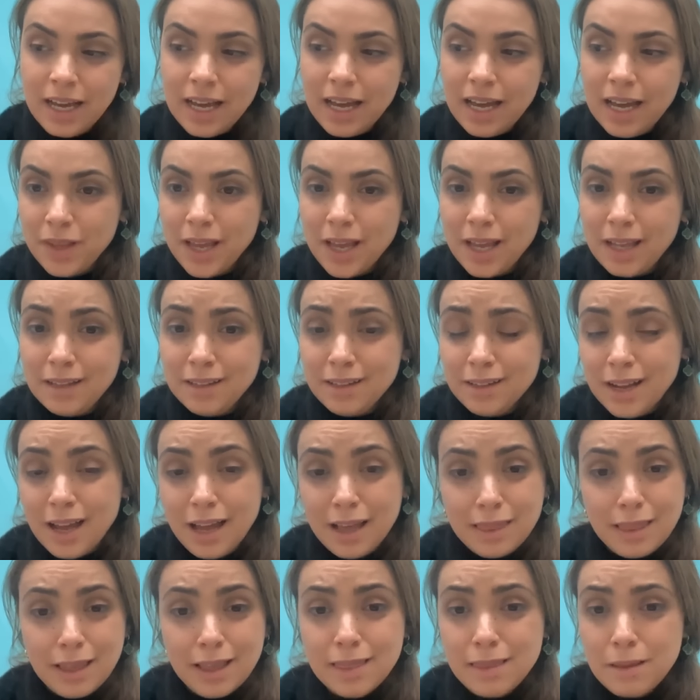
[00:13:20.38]
And I
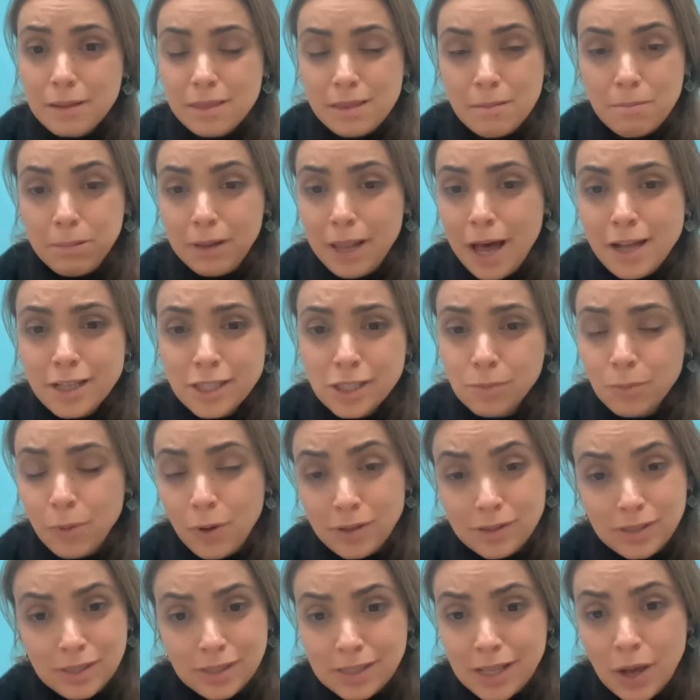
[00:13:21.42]
think that the blind spots
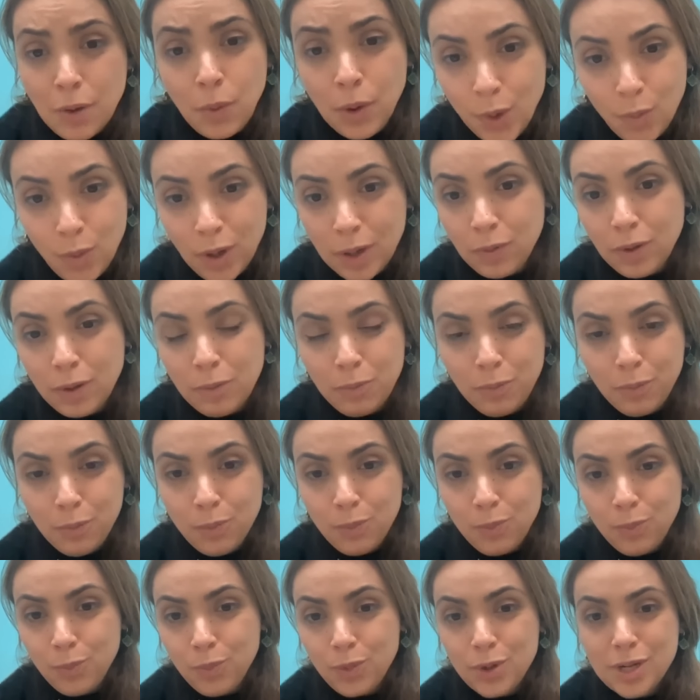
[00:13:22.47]
is that when we
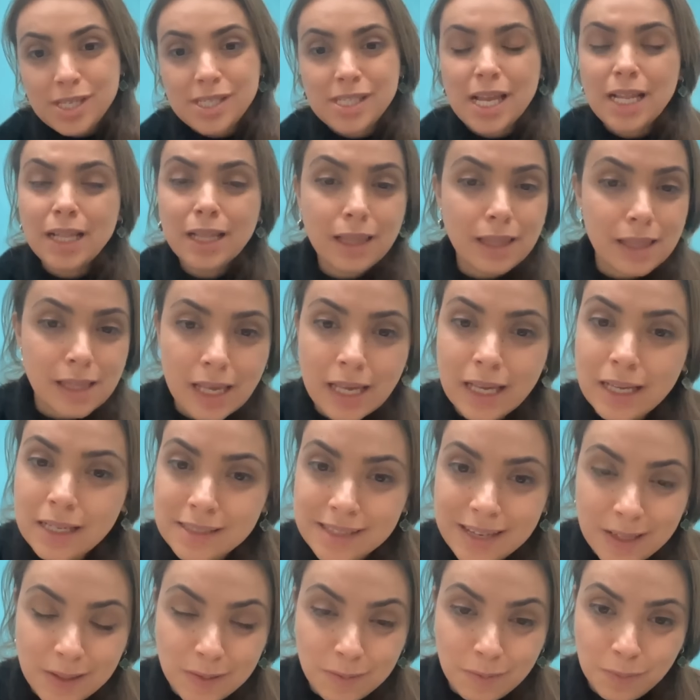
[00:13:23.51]
present things at
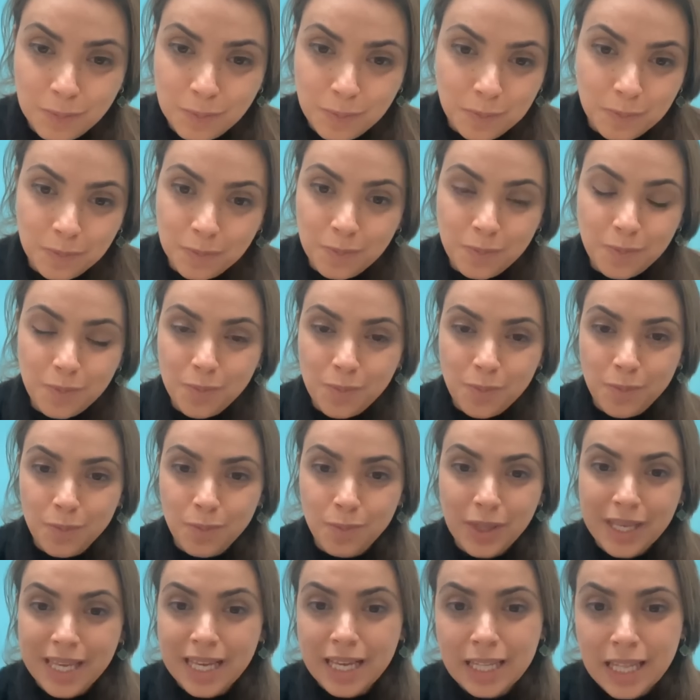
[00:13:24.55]

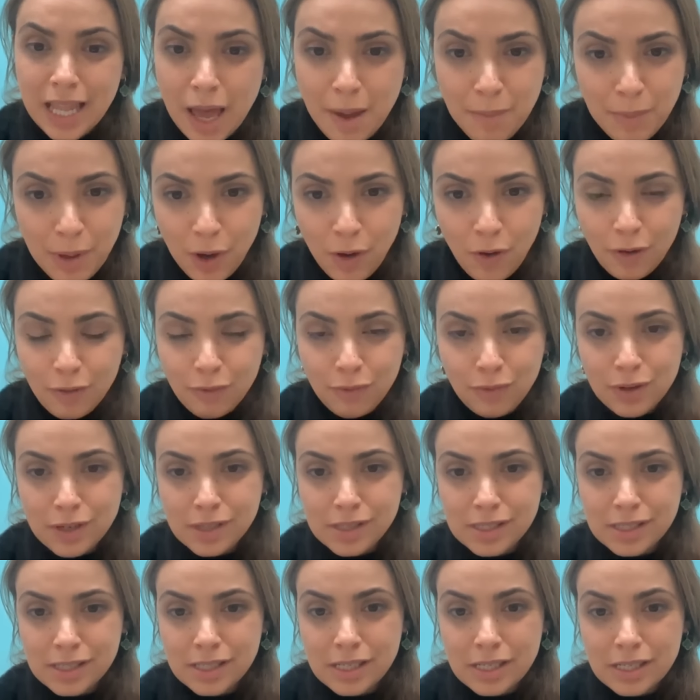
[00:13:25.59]
big climate
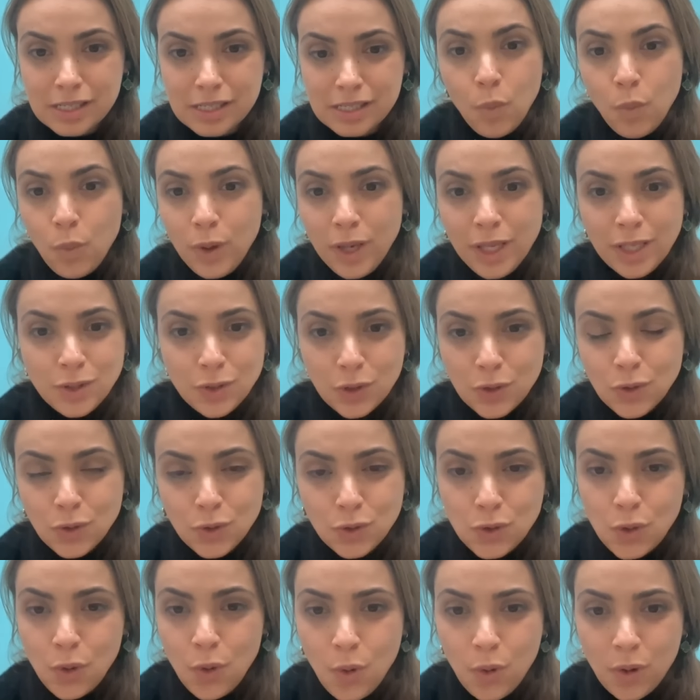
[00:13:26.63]
conferences, we don't
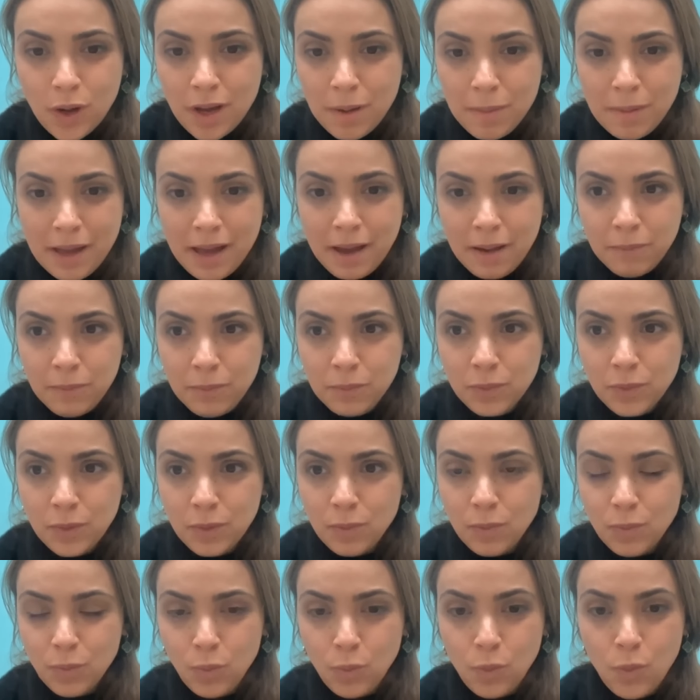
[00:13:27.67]
talk about
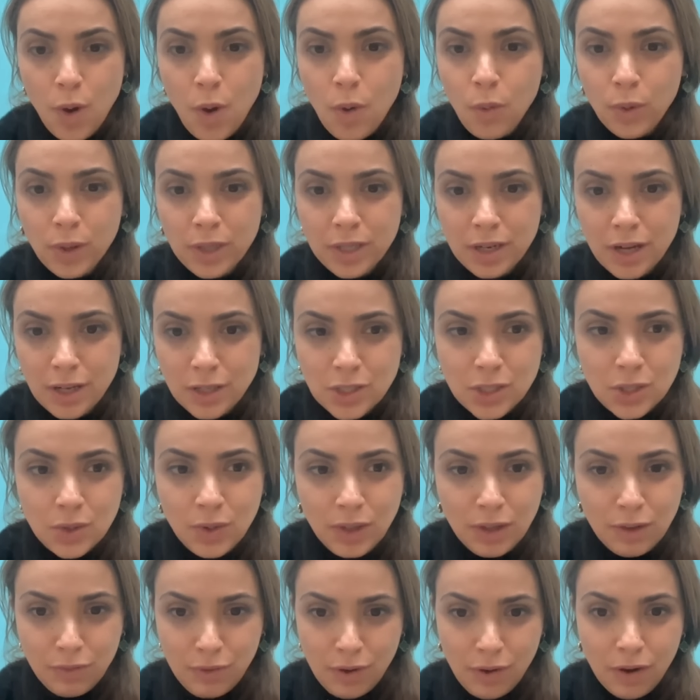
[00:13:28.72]
what we're not doing
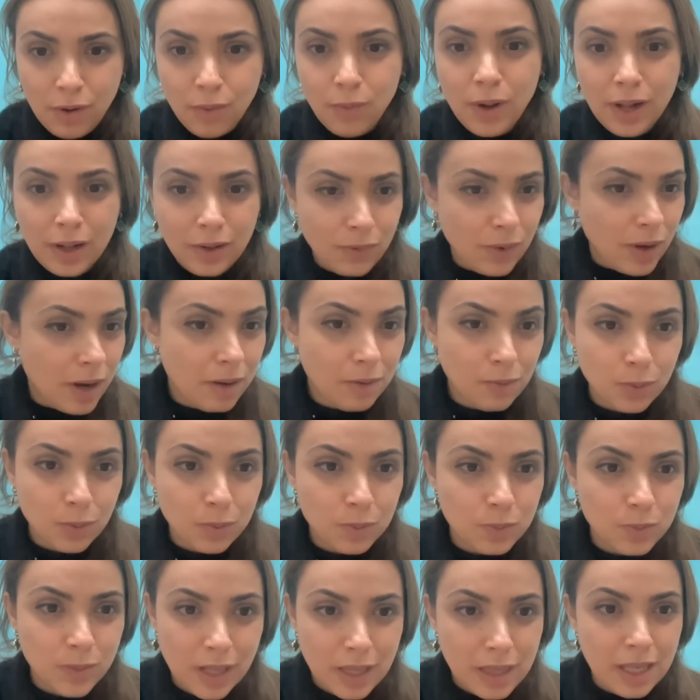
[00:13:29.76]
very well, right?
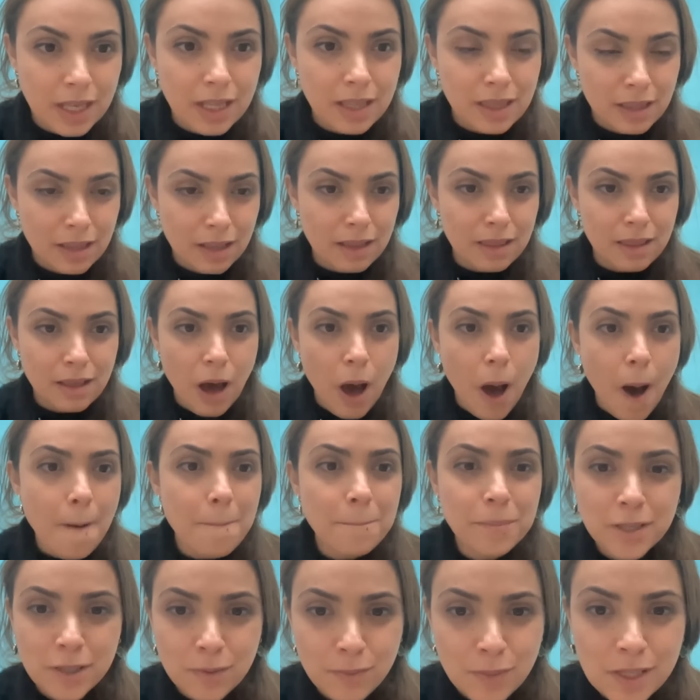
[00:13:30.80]
I think the
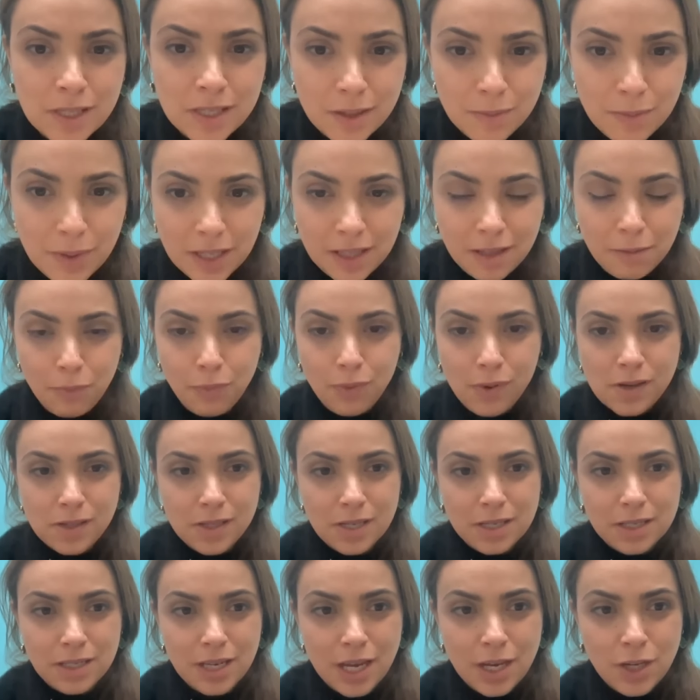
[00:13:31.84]
optimism in the
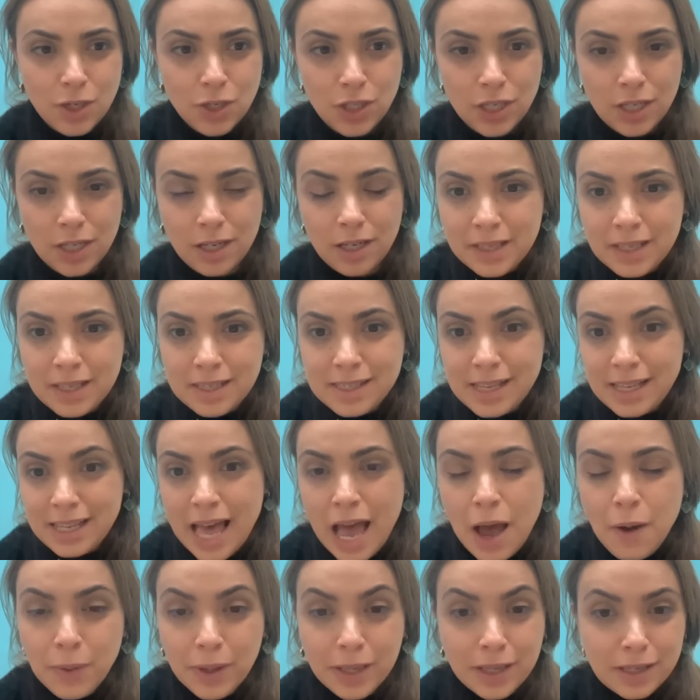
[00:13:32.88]
presentation is
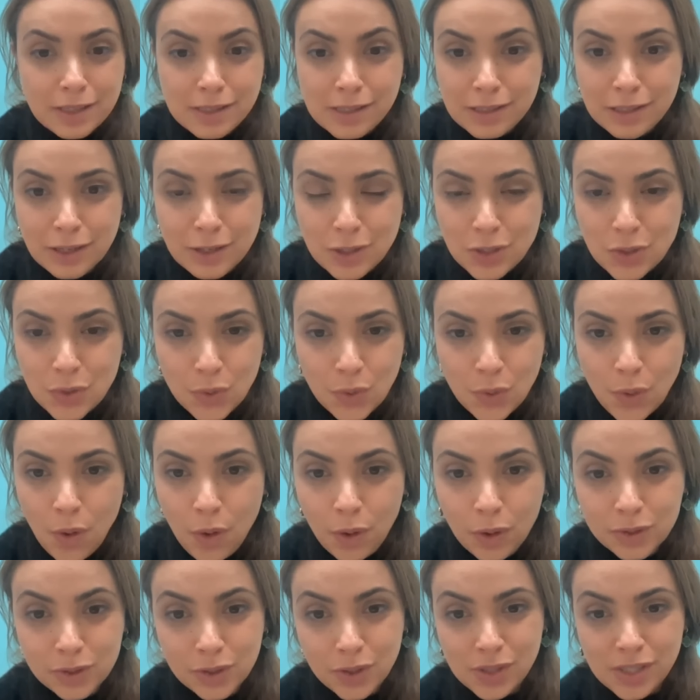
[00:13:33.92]
allowing us not to
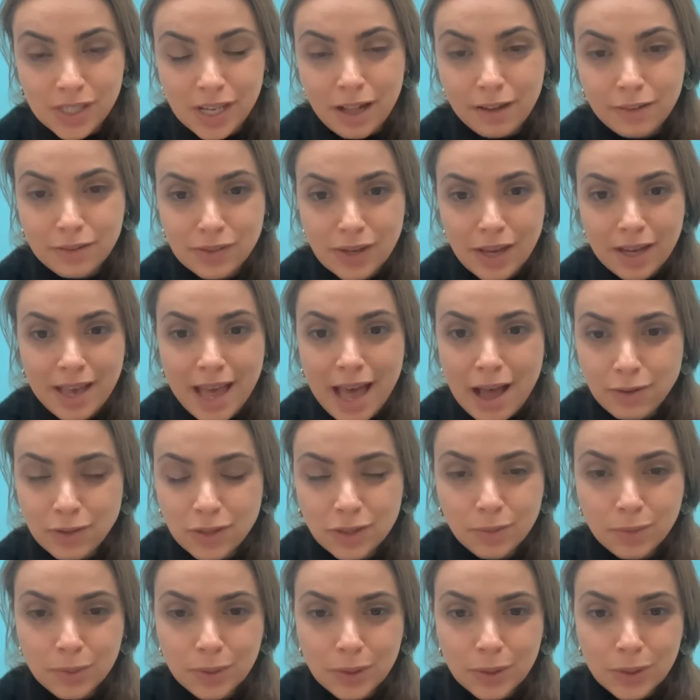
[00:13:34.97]
hold ourselves
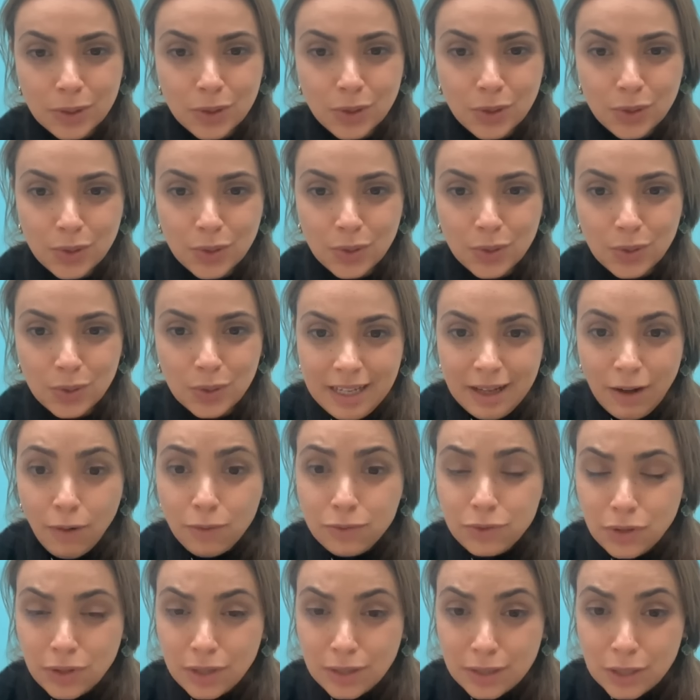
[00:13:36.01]
accountable to the
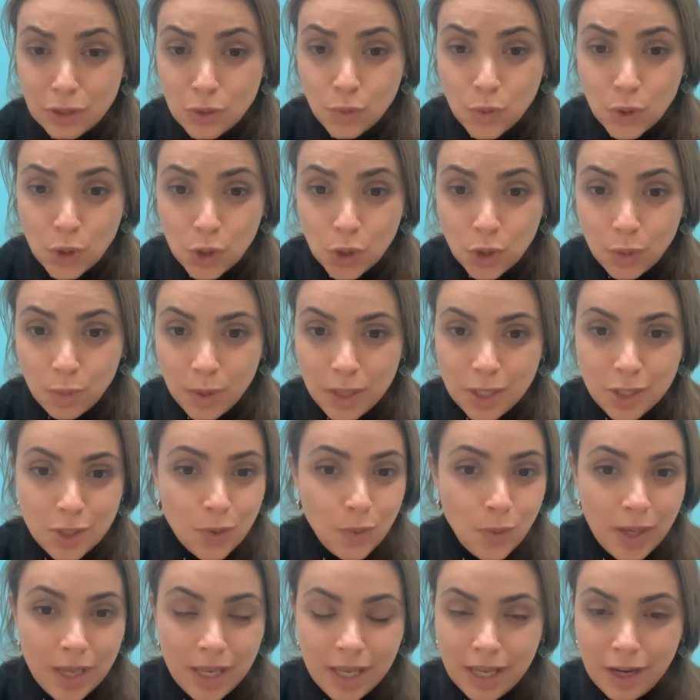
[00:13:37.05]
things that we should be
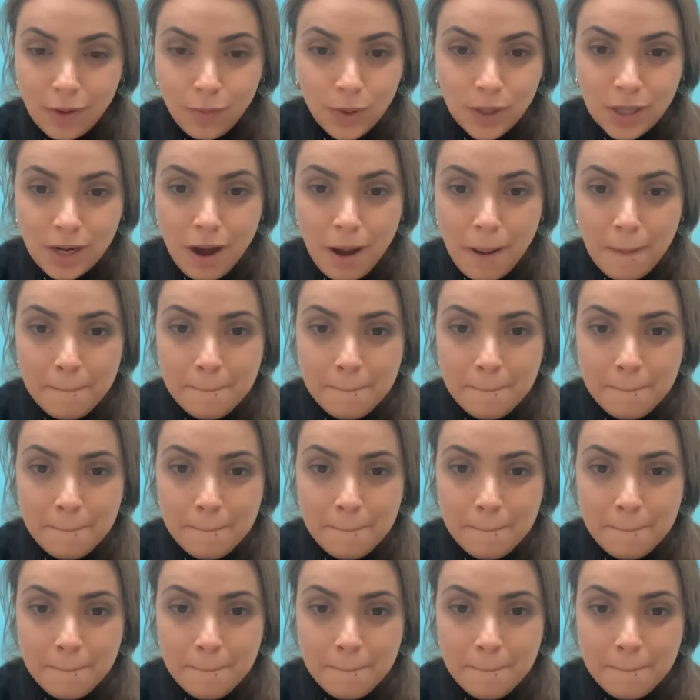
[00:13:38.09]
doing and we're not.